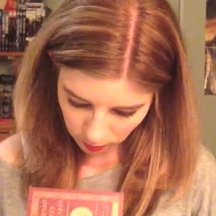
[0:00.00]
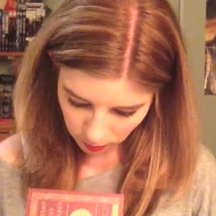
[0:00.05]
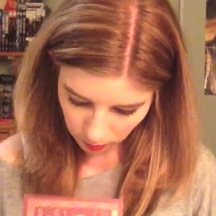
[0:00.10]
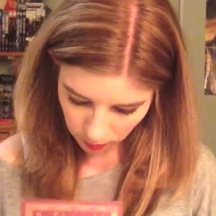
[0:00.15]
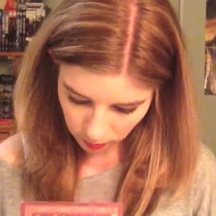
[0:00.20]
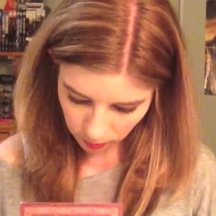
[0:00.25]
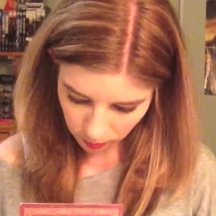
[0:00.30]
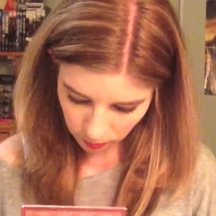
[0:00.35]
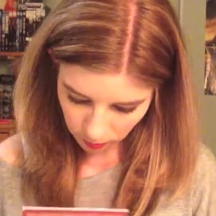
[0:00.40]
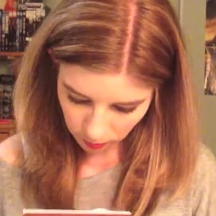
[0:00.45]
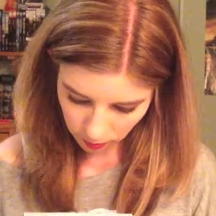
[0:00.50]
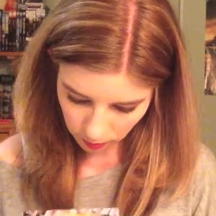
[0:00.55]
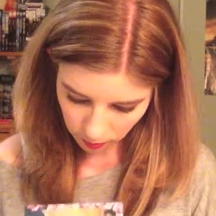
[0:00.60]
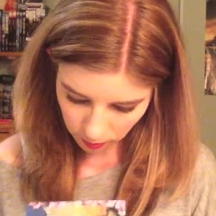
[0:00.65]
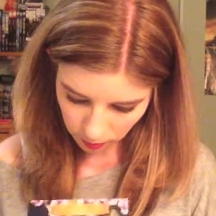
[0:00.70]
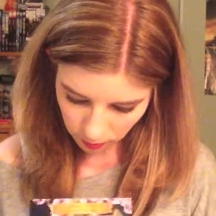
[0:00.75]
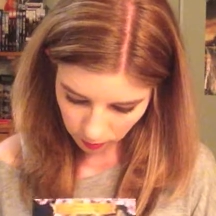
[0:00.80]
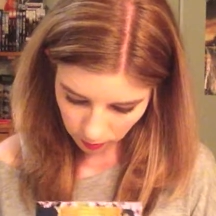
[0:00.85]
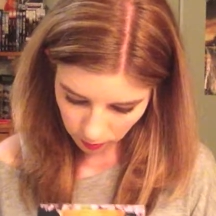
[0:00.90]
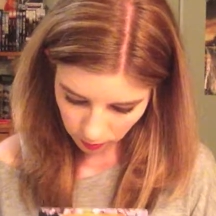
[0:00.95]

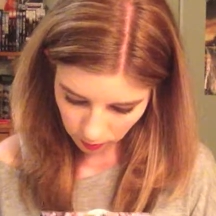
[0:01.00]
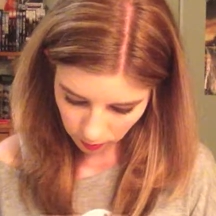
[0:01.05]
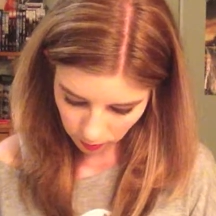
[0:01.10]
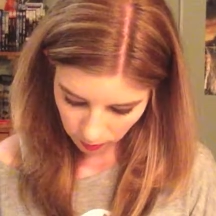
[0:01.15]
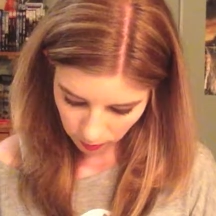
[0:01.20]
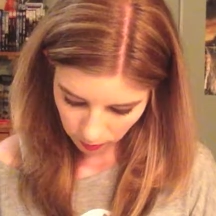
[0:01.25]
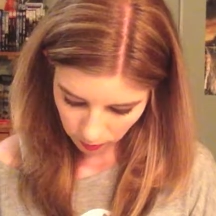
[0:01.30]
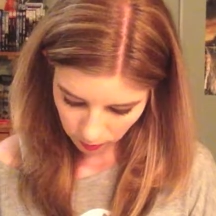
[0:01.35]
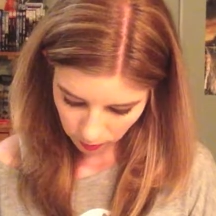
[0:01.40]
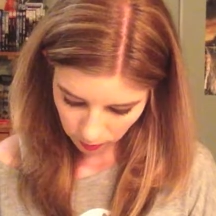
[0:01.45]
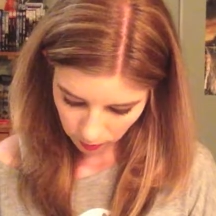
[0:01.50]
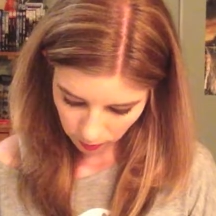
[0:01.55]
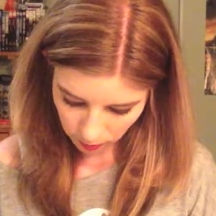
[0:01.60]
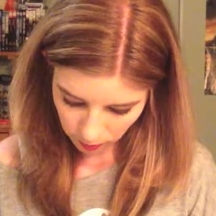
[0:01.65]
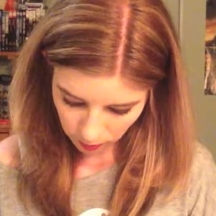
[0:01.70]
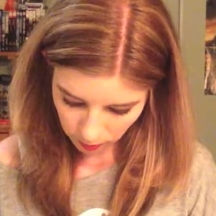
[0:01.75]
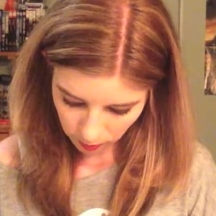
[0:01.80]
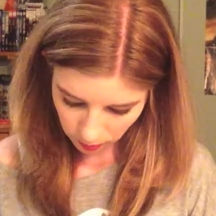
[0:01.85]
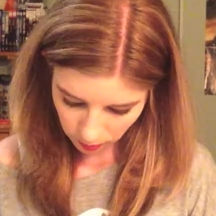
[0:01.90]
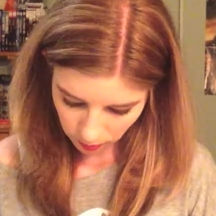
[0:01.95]

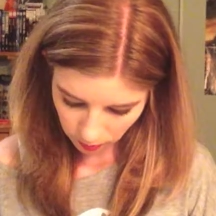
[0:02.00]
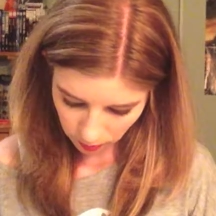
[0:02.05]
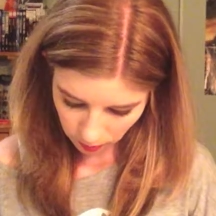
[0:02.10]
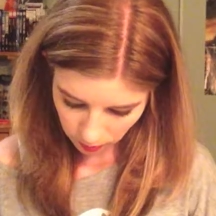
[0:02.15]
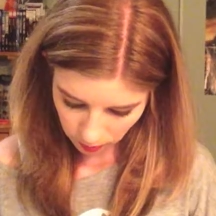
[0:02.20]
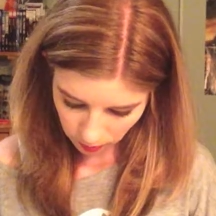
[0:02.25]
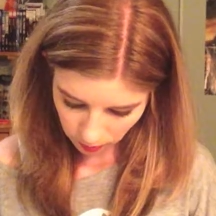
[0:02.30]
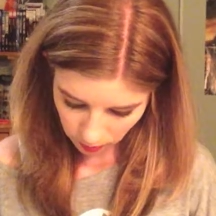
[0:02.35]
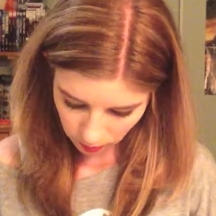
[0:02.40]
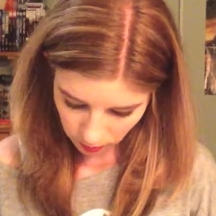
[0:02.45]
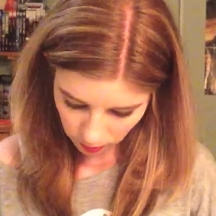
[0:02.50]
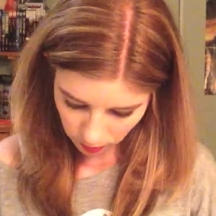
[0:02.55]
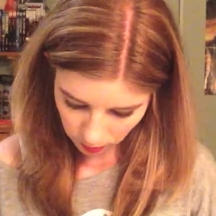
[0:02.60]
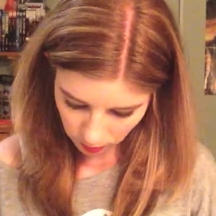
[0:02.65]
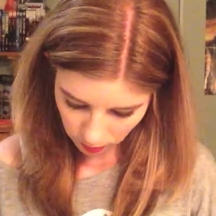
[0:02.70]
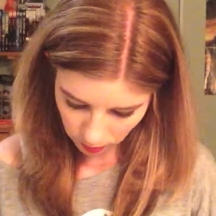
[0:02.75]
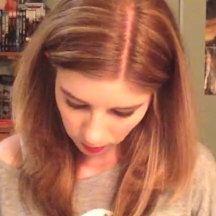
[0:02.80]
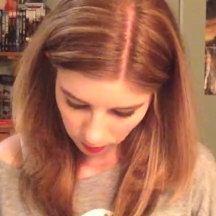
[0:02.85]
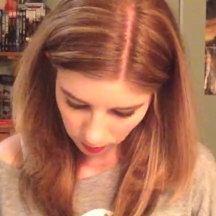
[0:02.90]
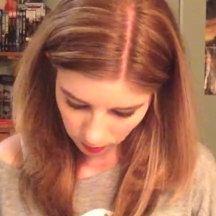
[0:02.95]

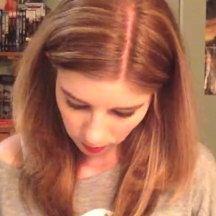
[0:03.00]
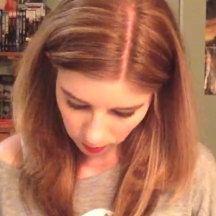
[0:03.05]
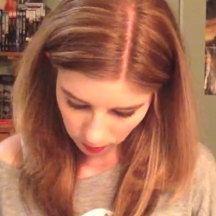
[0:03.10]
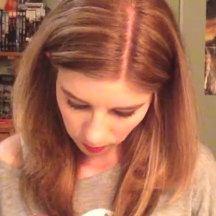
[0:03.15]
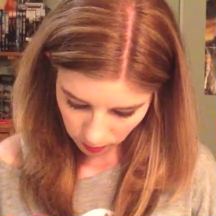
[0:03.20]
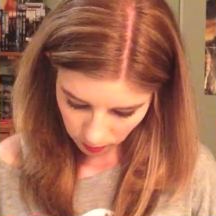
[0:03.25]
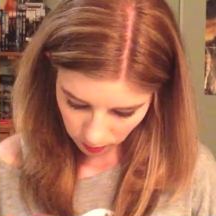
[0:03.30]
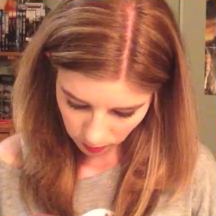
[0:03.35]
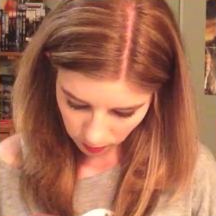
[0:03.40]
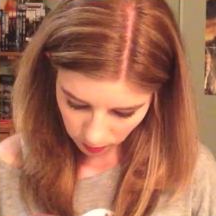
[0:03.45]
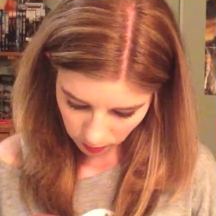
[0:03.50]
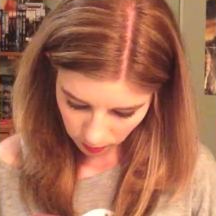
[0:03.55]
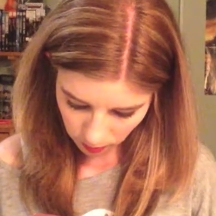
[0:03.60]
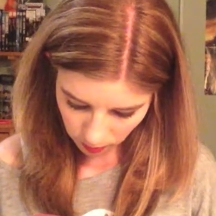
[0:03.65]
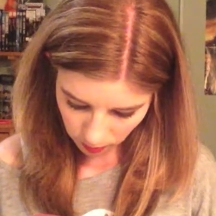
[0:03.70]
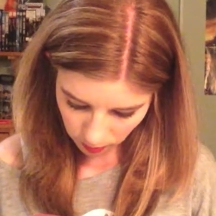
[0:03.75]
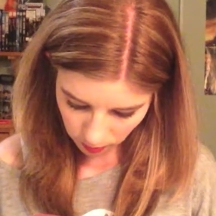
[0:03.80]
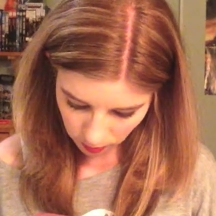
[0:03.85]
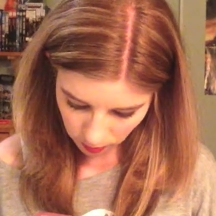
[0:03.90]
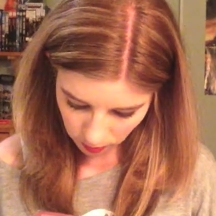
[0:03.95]

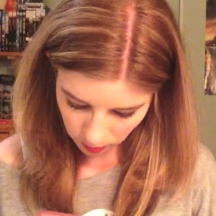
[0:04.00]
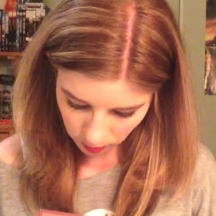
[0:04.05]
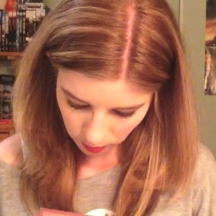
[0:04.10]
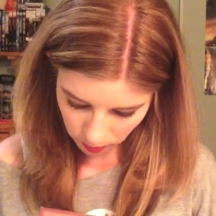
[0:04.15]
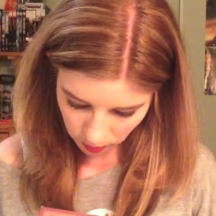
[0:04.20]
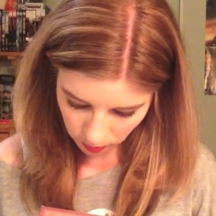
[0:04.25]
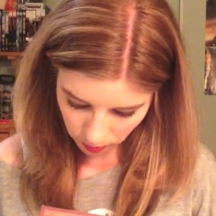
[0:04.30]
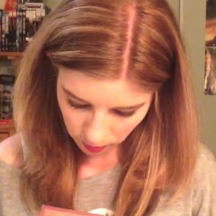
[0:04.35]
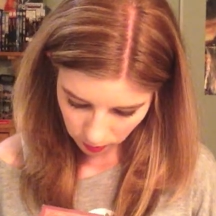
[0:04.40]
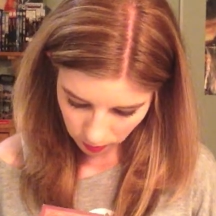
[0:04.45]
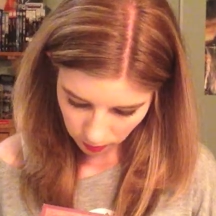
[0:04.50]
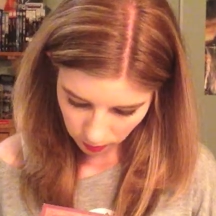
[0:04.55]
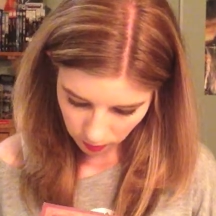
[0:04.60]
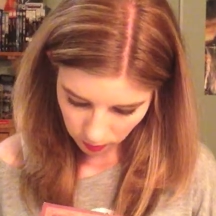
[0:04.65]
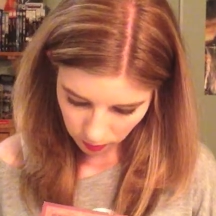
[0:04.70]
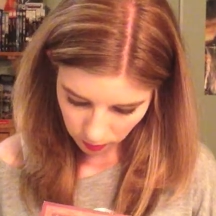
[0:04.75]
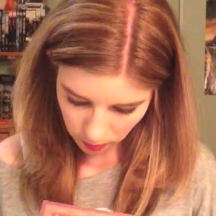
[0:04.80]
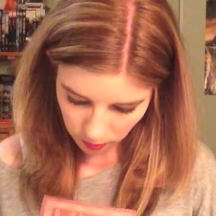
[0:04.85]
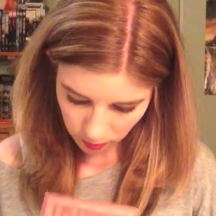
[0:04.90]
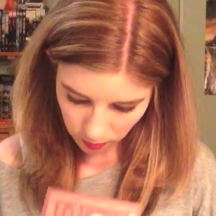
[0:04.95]

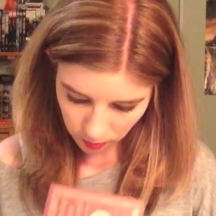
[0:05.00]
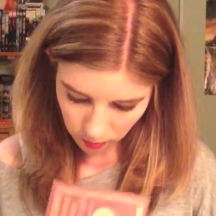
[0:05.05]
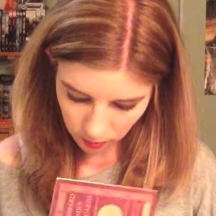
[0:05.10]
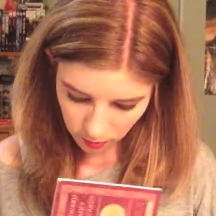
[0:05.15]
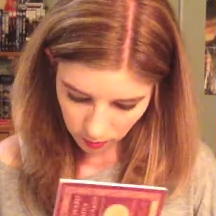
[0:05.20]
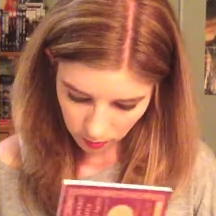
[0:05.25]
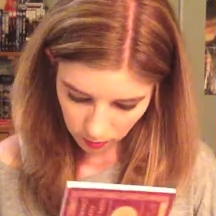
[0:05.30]
(silence)